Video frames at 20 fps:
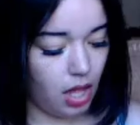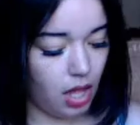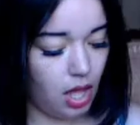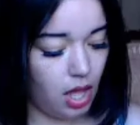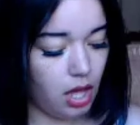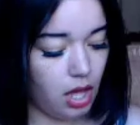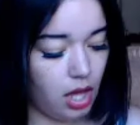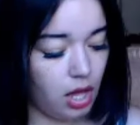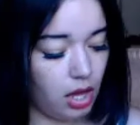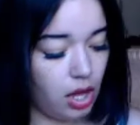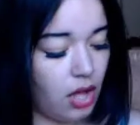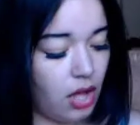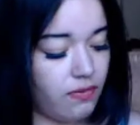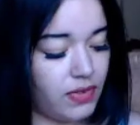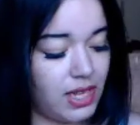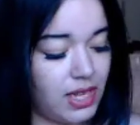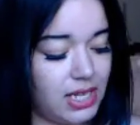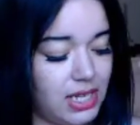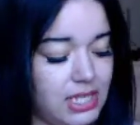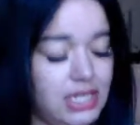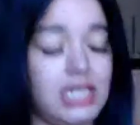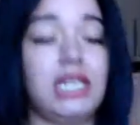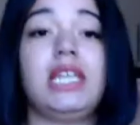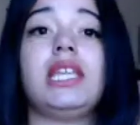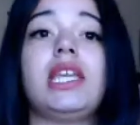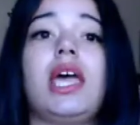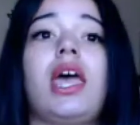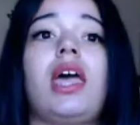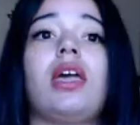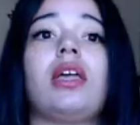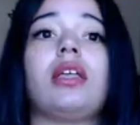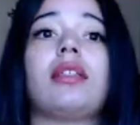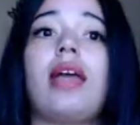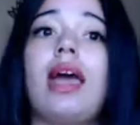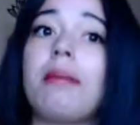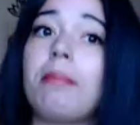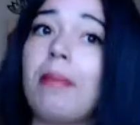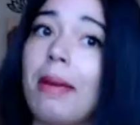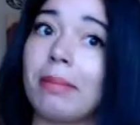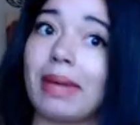Cavintina.
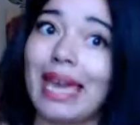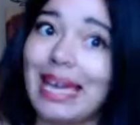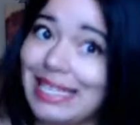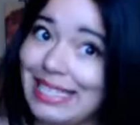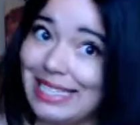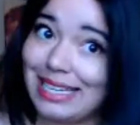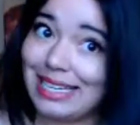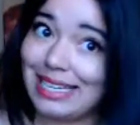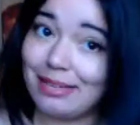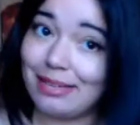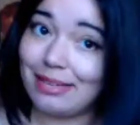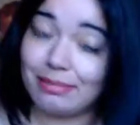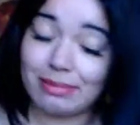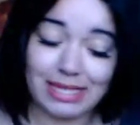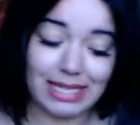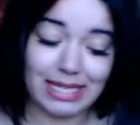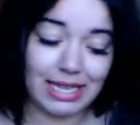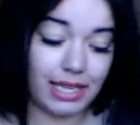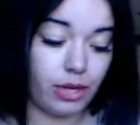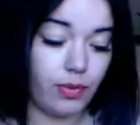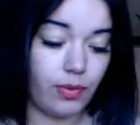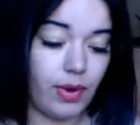I'm guessing I'm saying it right.